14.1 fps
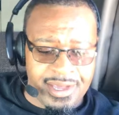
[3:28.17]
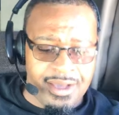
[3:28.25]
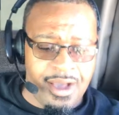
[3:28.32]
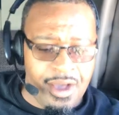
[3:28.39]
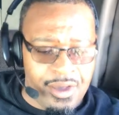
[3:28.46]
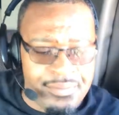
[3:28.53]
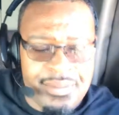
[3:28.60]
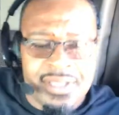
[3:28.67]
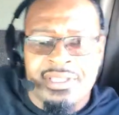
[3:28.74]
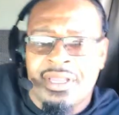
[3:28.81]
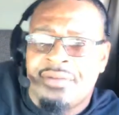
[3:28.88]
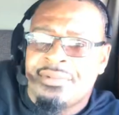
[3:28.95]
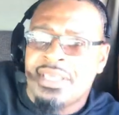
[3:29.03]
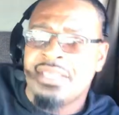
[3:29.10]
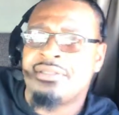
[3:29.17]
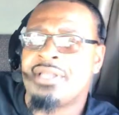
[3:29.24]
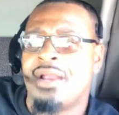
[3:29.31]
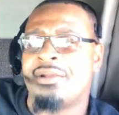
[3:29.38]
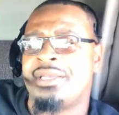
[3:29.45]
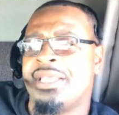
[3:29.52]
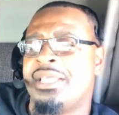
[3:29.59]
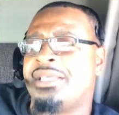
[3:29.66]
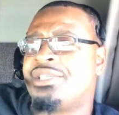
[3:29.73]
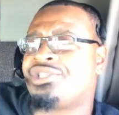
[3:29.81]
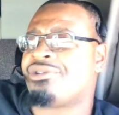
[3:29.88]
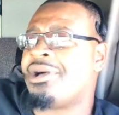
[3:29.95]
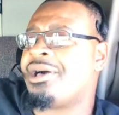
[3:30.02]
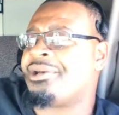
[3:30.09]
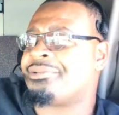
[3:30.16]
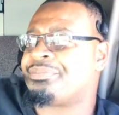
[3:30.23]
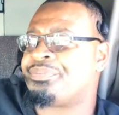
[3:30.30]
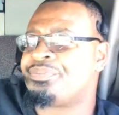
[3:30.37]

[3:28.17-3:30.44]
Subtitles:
called me, told me he turned in his truck.